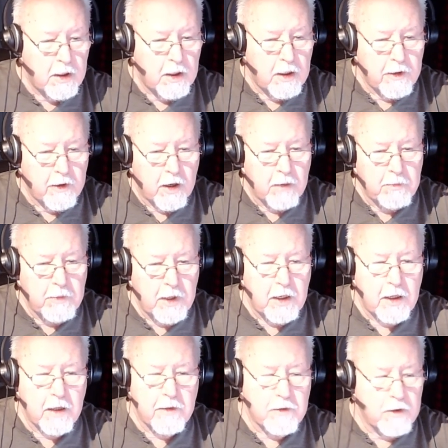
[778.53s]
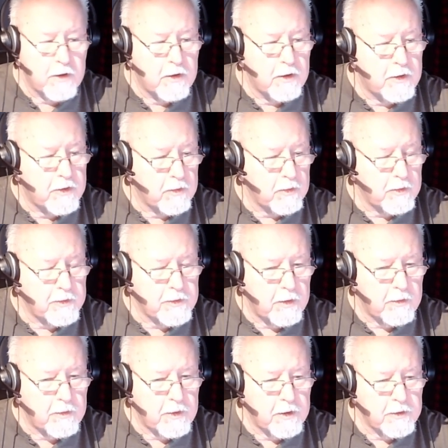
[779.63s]
there are many other good tools
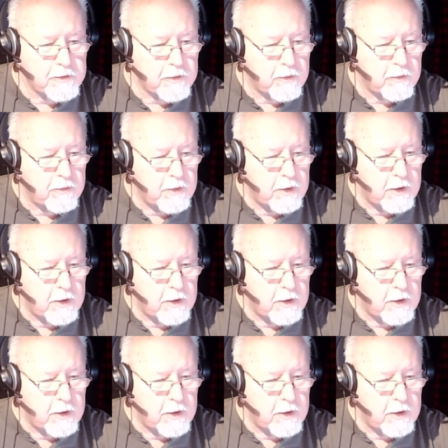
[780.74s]
out there, so